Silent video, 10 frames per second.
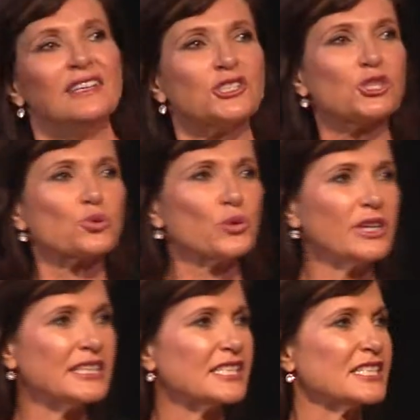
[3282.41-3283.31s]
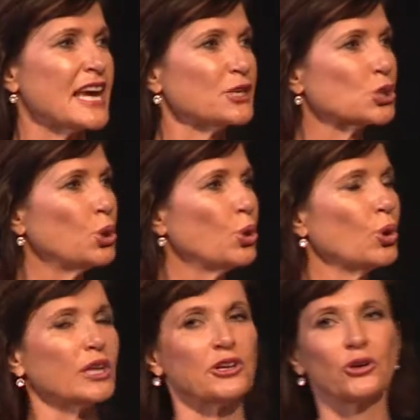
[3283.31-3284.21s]
just really stand
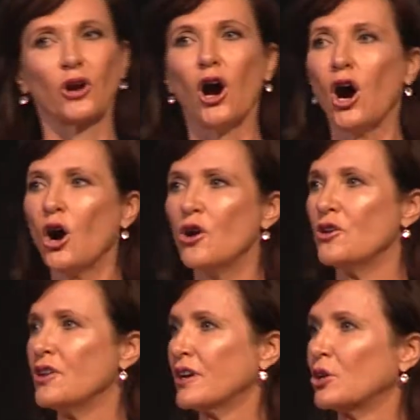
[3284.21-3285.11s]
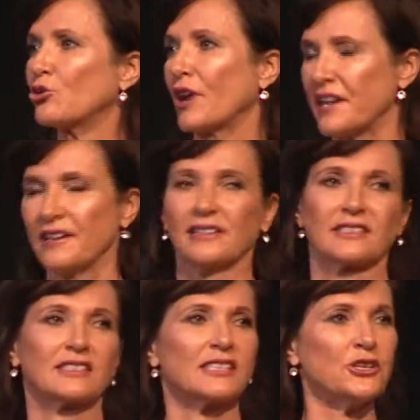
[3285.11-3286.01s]
tall in your own
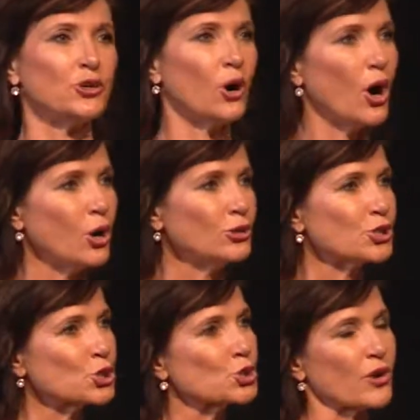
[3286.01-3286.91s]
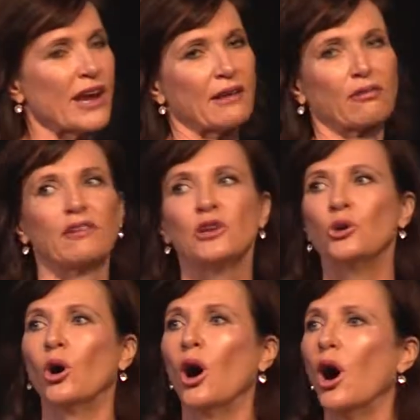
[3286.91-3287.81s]
greatness, in your own strength, in
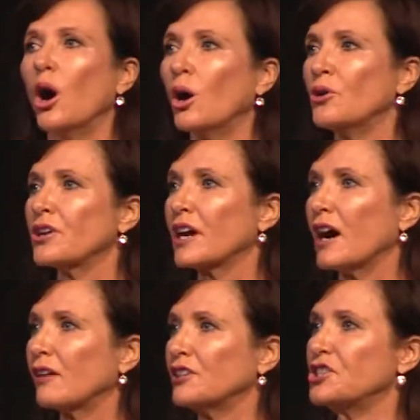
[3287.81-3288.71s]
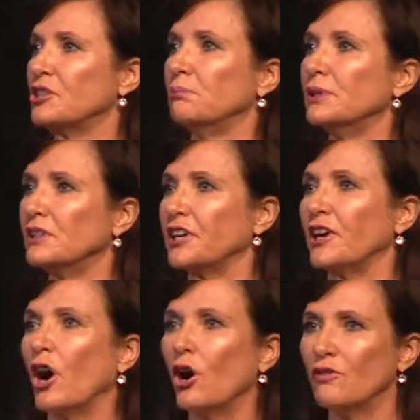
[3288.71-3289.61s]
your own courage and ability to
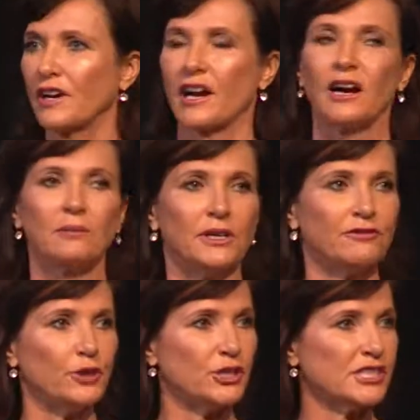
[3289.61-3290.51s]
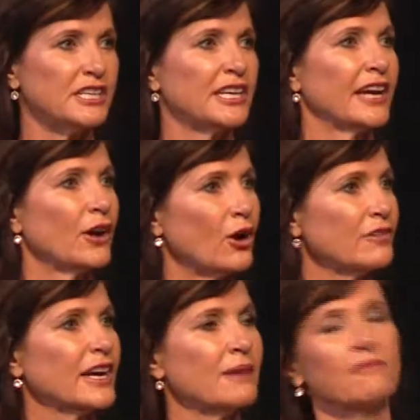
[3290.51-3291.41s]
overcome adversity and
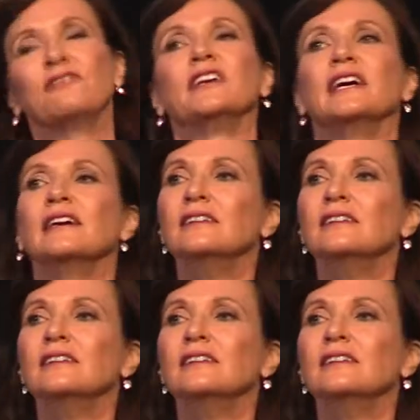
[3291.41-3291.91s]
overcome fear.